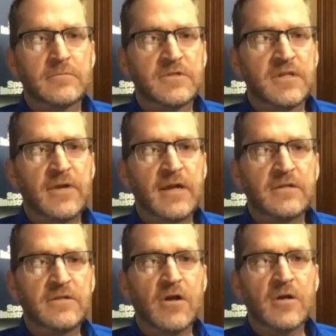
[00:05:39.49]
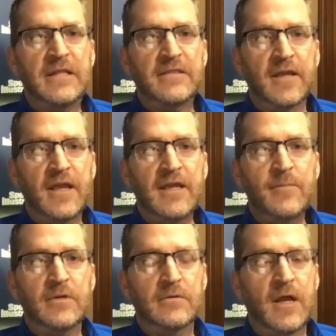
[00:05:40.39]
sit around and talk about the
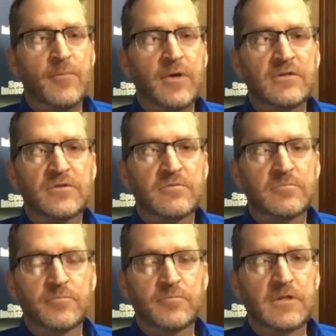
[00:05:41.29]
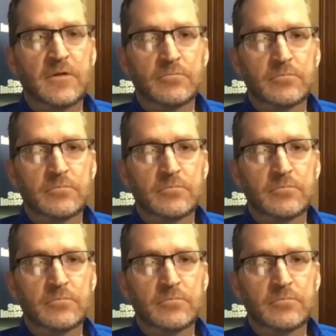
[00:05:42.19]
game and how much, you know,